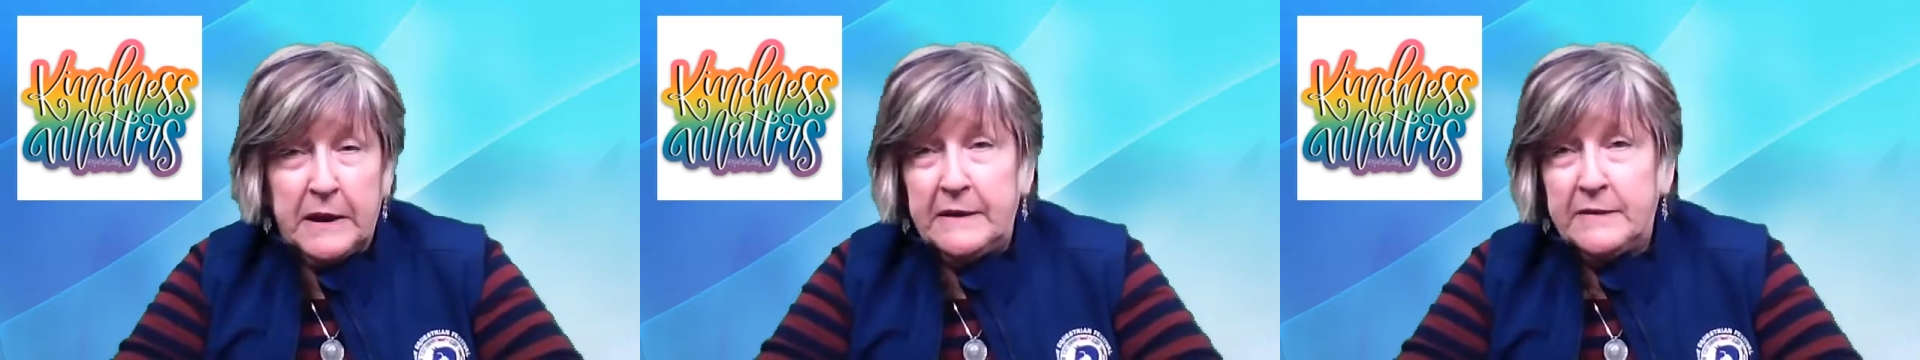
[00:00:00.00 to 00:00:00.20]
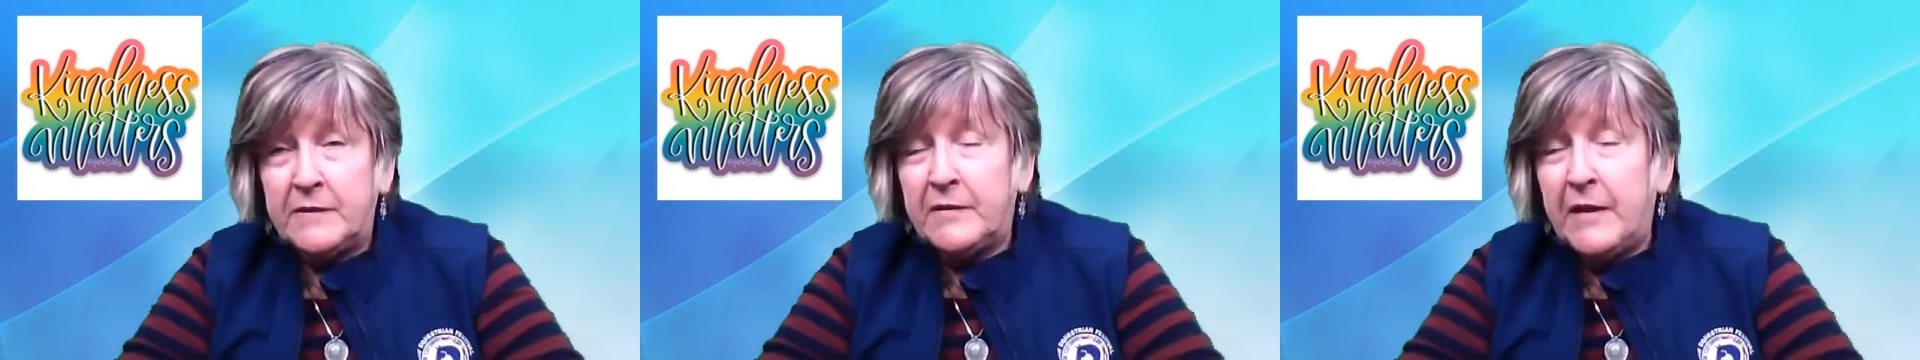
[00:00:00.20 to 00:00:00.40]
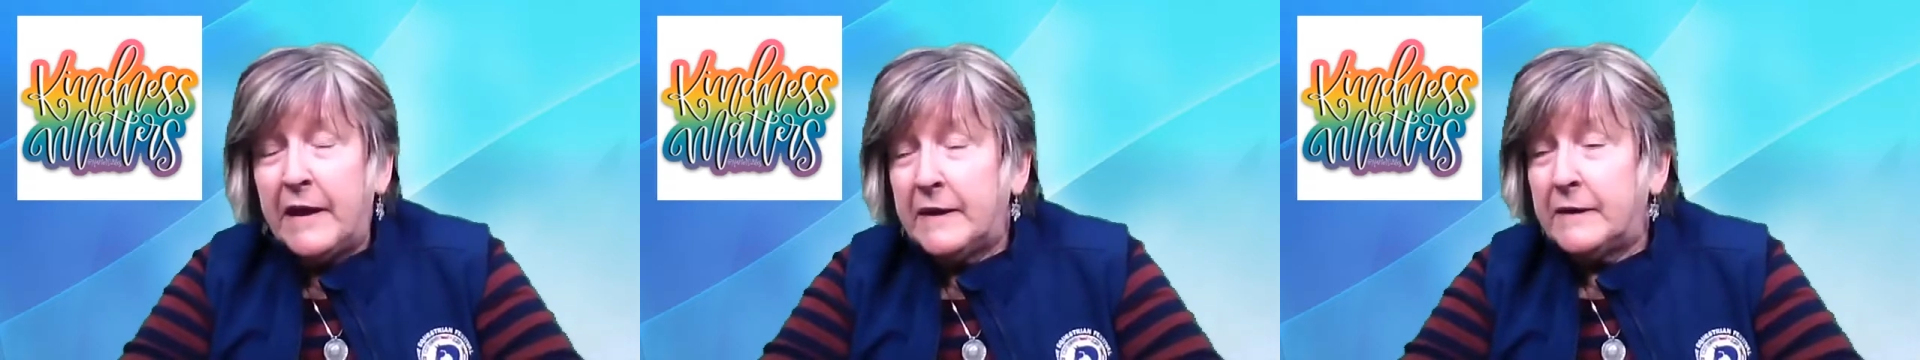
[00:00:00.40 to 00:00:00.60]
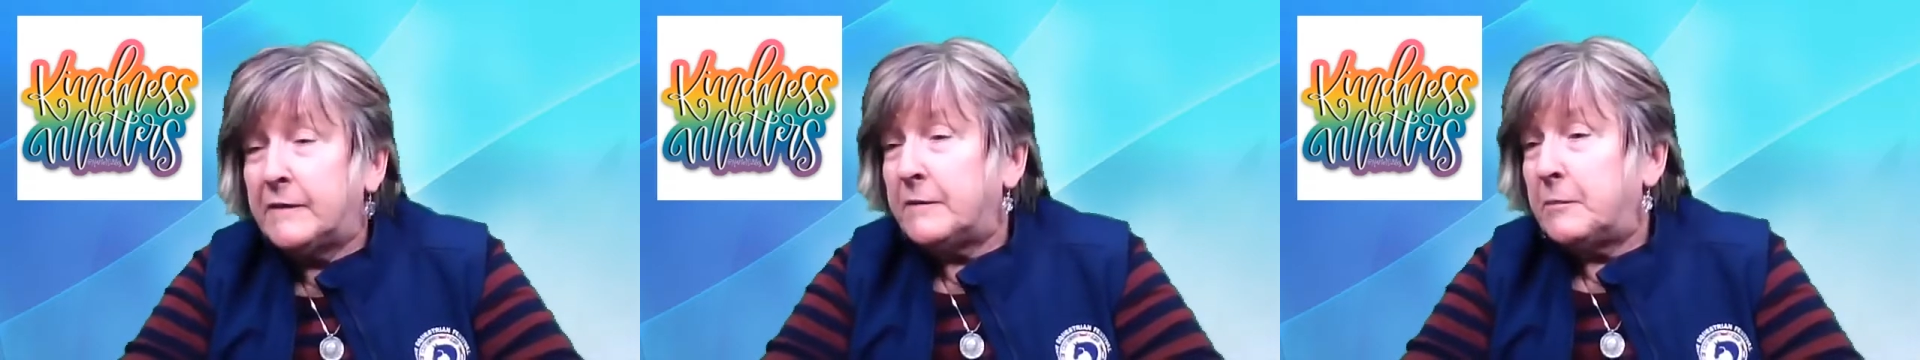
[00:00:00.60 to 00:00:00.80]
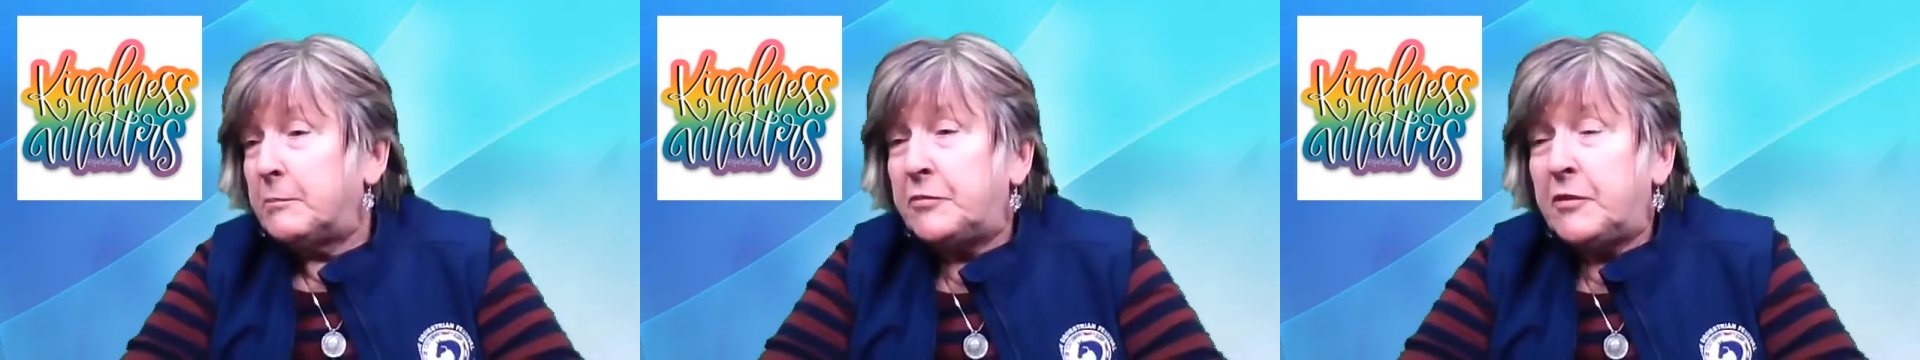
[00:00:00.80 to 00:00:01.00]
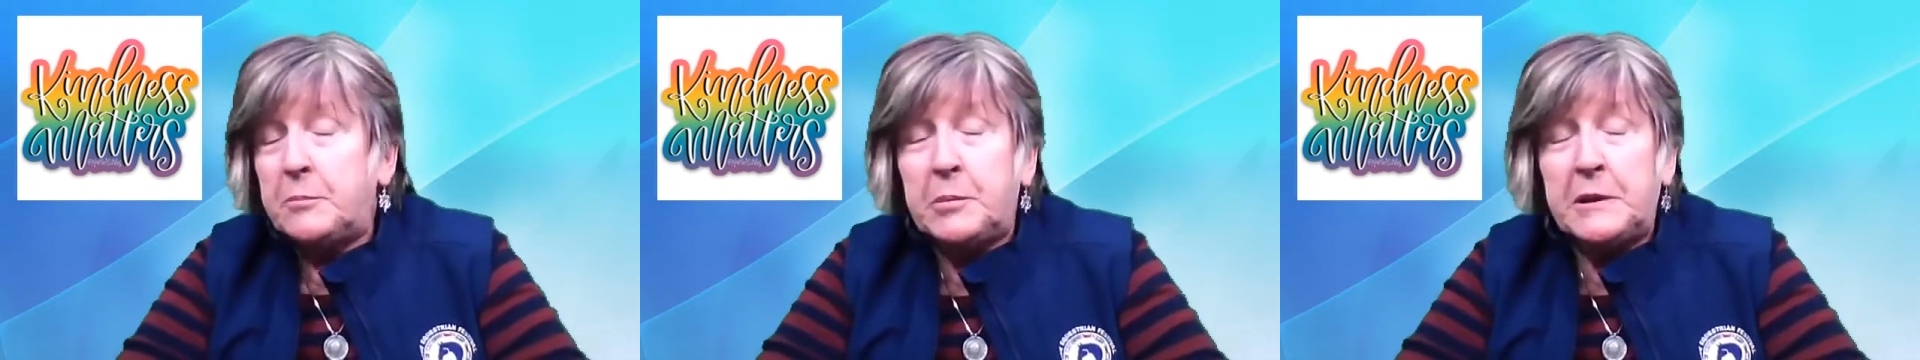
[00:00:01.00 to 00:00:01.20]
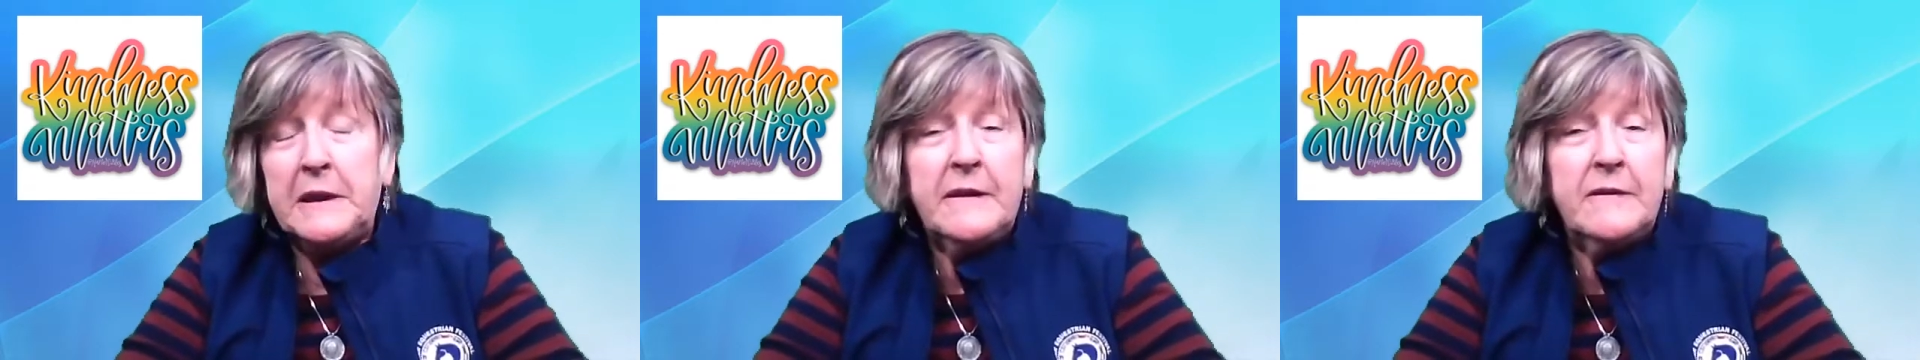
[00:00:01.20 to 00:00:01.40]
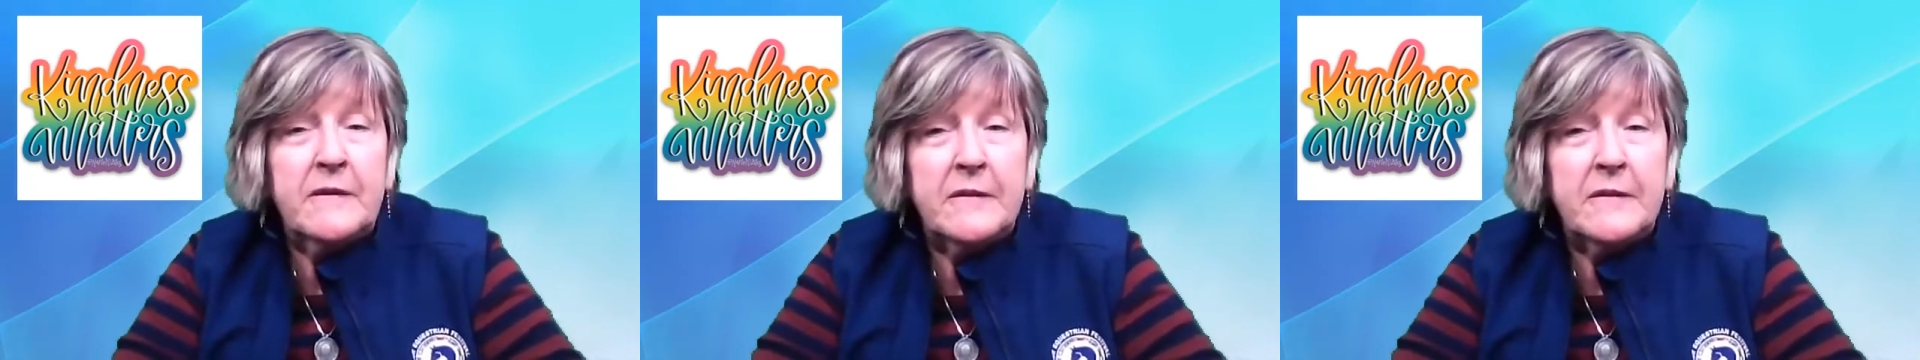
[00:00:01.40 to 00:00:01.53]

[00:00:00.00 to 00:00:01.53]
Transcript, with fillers: It's like the please